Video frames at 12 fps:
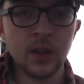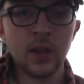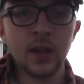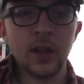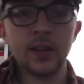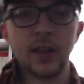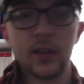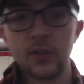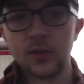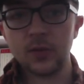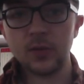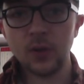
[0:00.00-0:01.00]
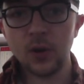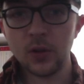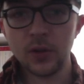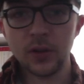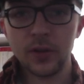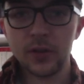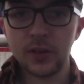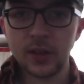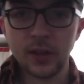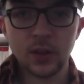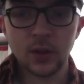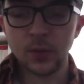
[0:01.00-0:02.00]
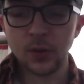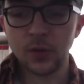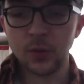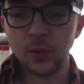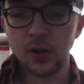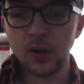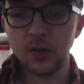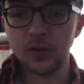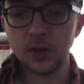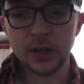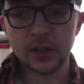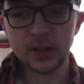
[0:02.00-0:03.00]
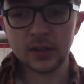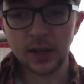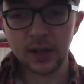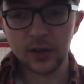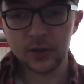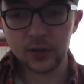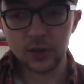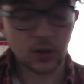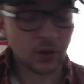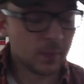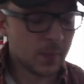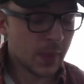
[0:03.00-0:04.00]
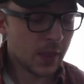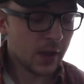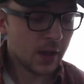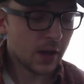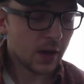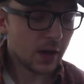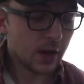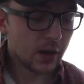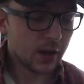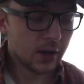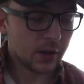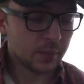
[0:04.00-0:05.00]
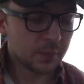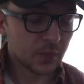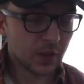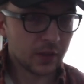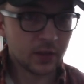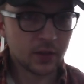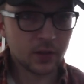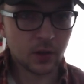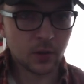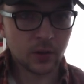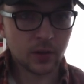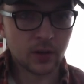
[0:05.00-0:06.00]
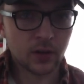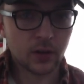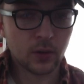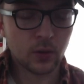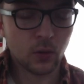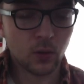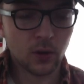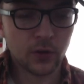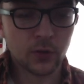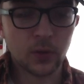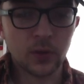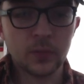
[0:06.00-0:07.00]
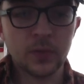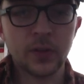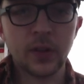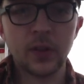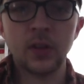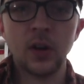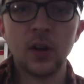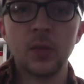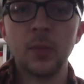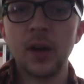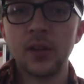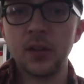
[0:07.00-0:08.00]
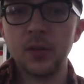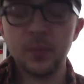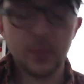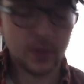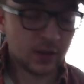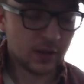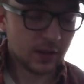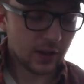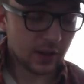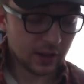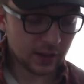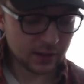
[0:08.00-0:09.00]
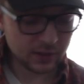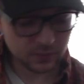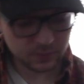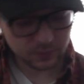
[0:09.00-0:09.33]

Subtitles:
And that's all there is to Keith's verse part throughout the entire song. And then you go into the chorus where it says "Talking About You," and